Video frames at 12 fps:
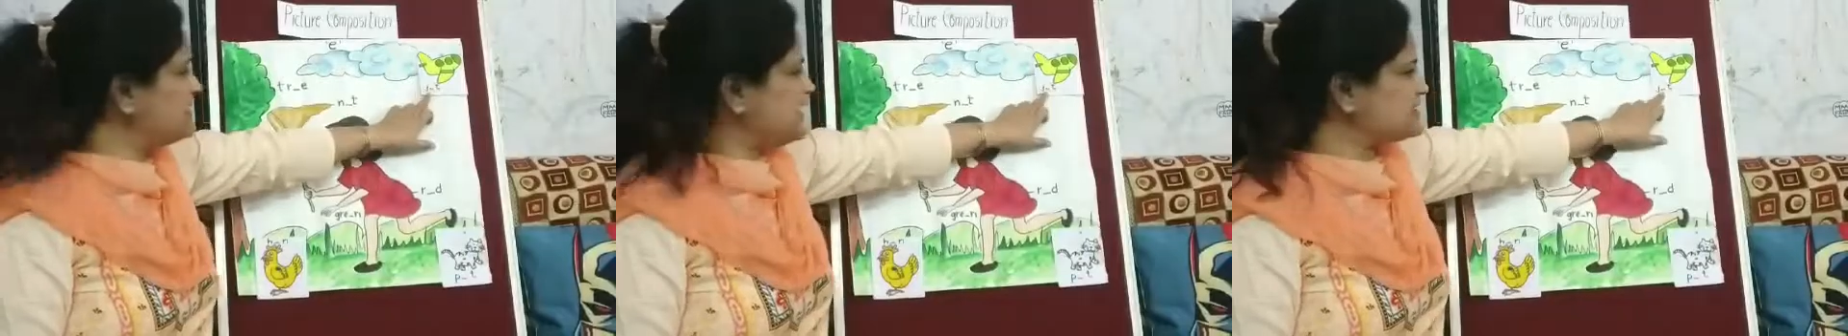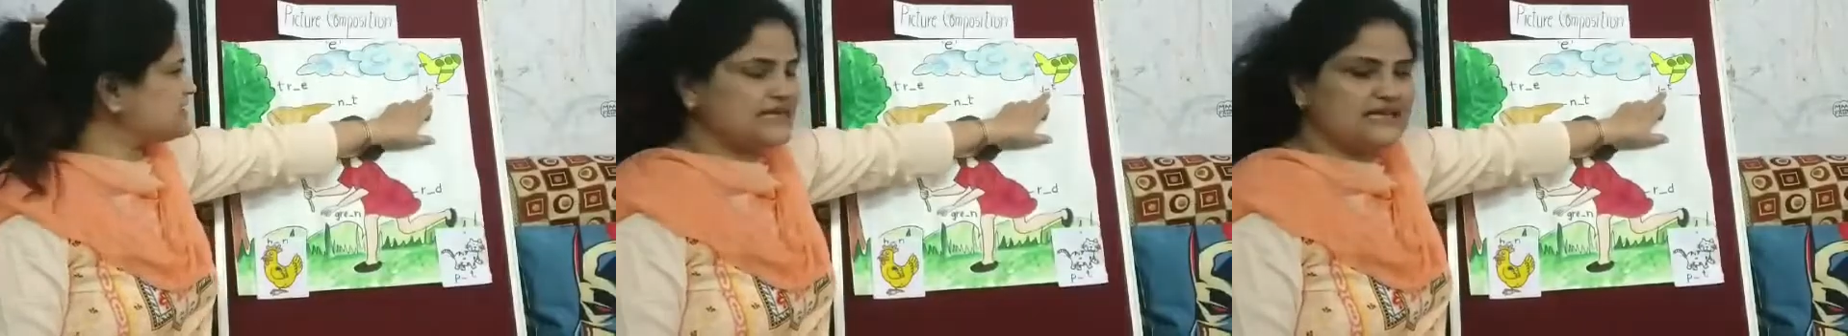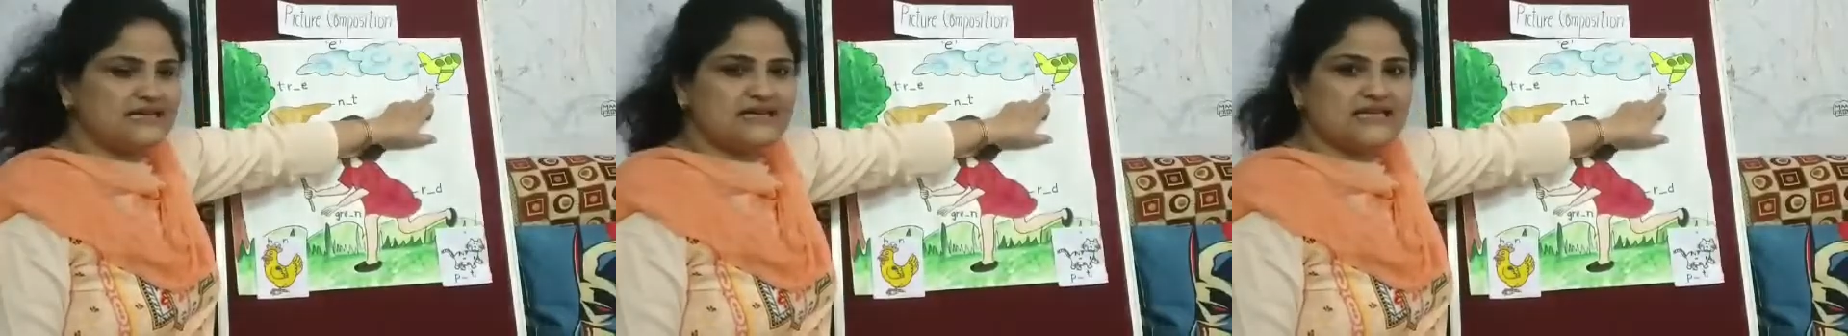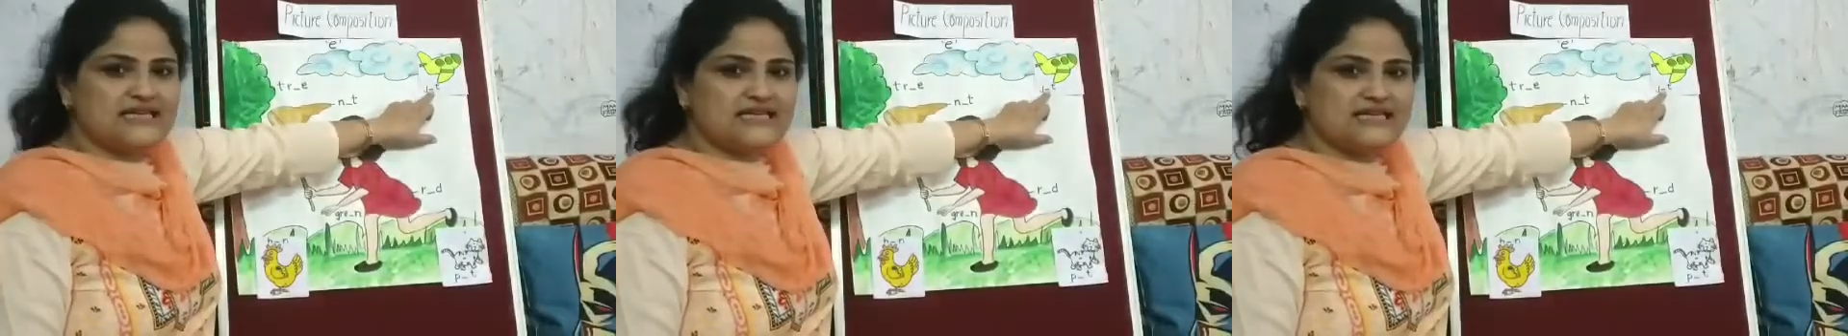Jet.
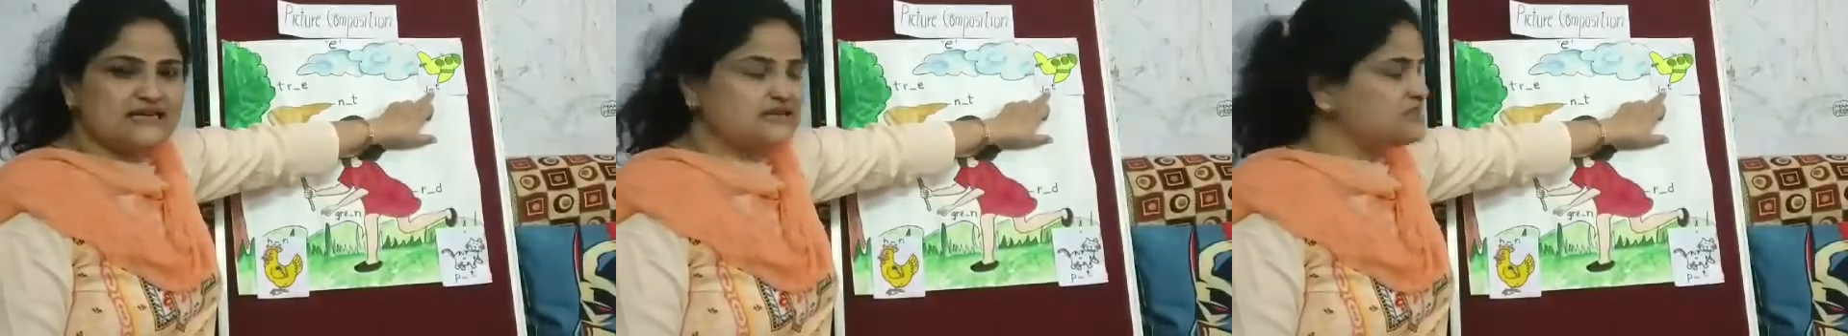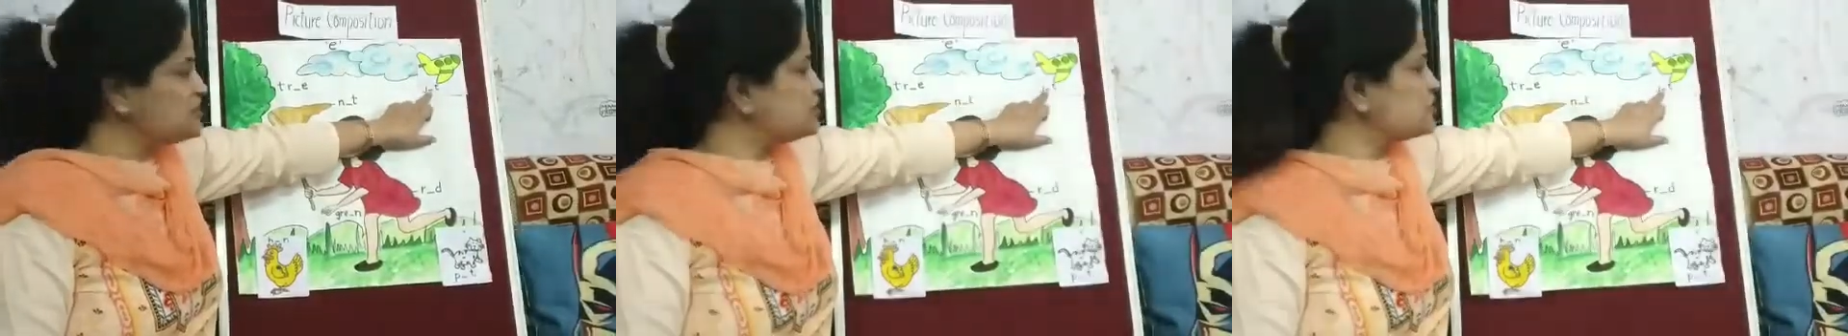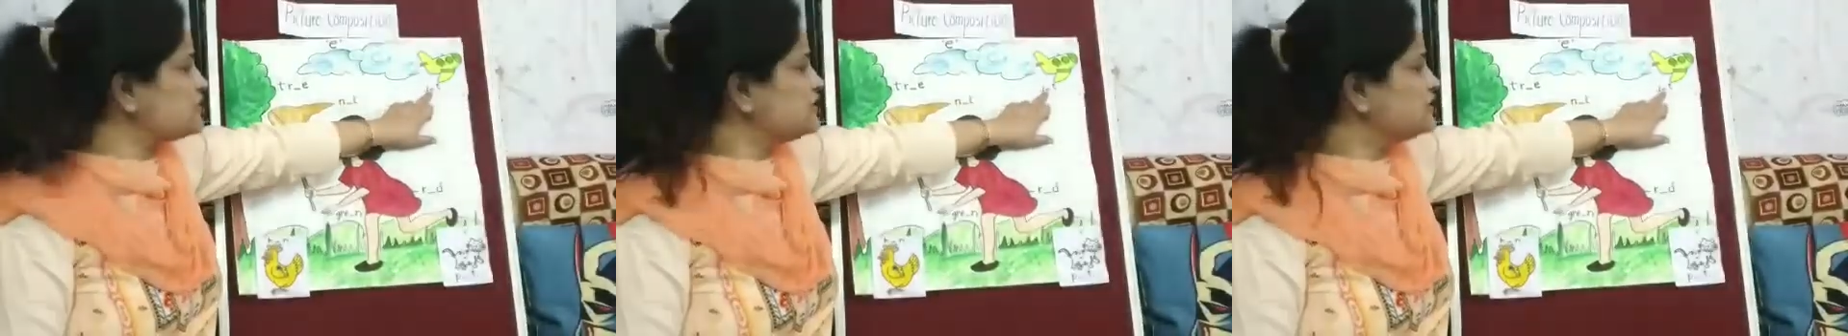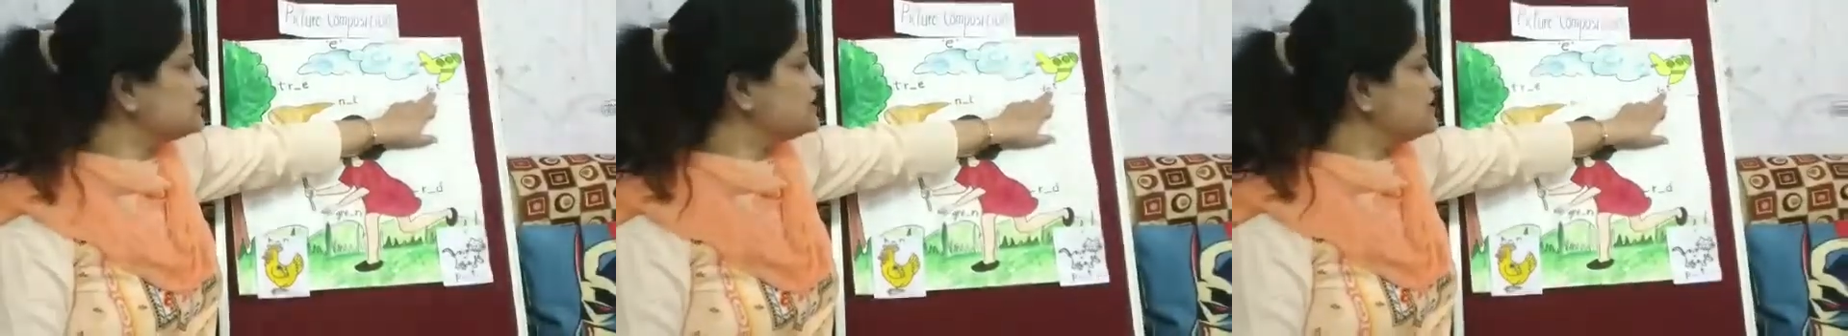Yes.
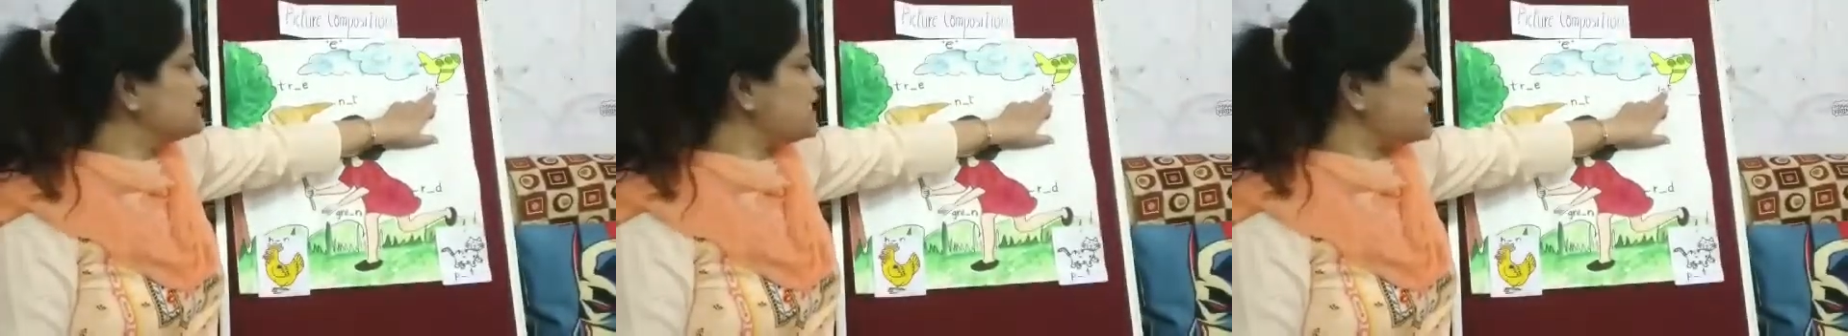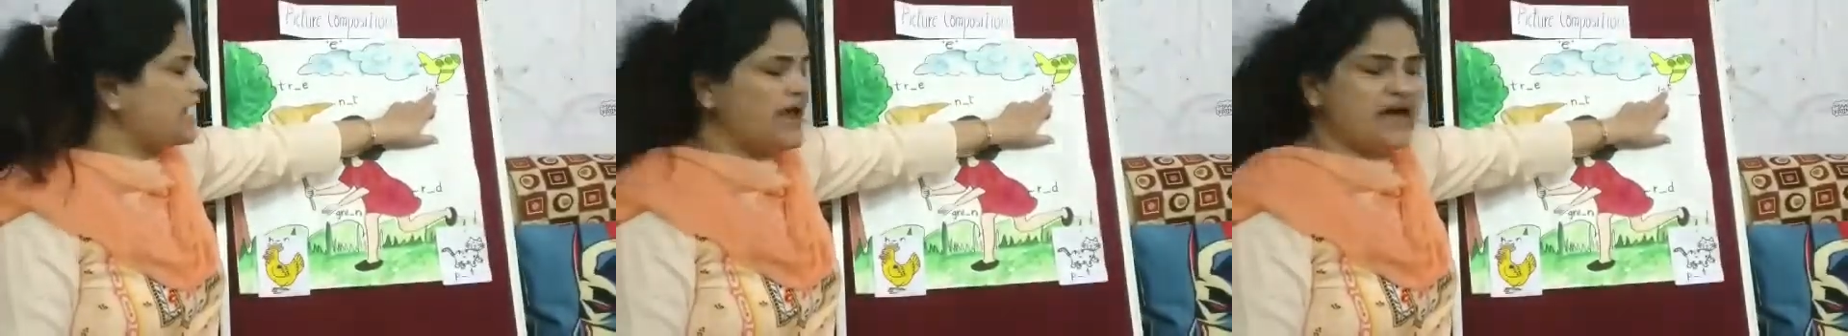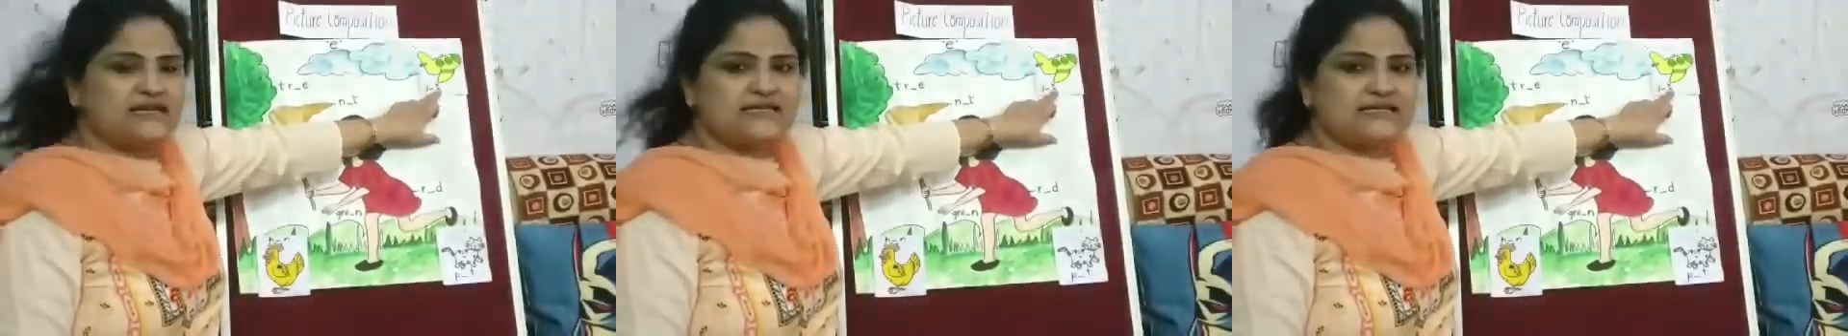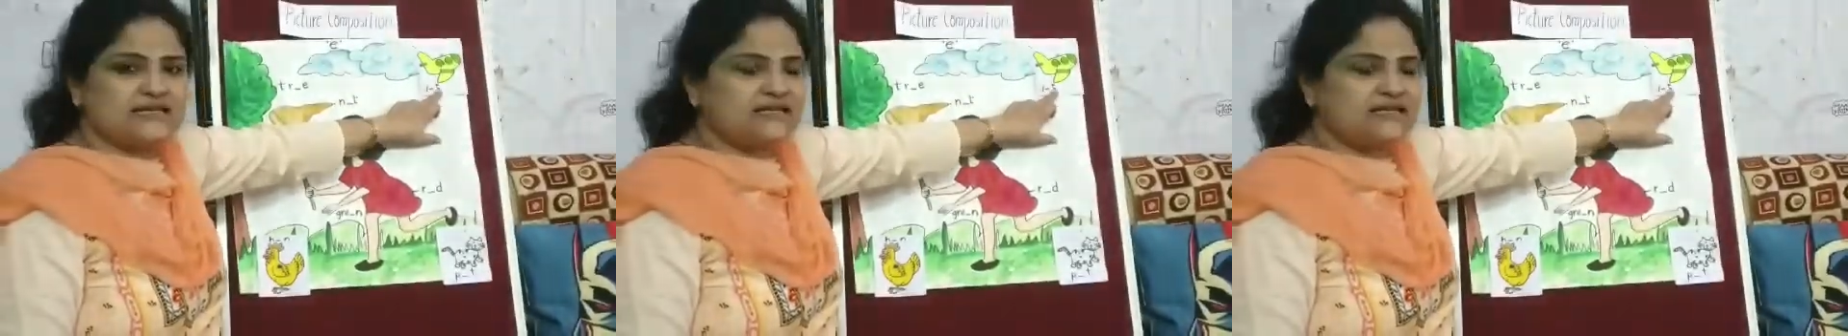Jet.